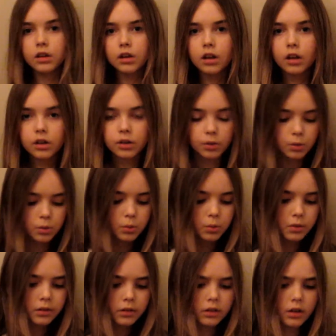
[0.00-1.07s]
glue,
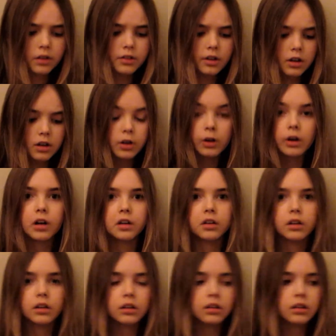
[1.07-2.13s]
is a glue gun.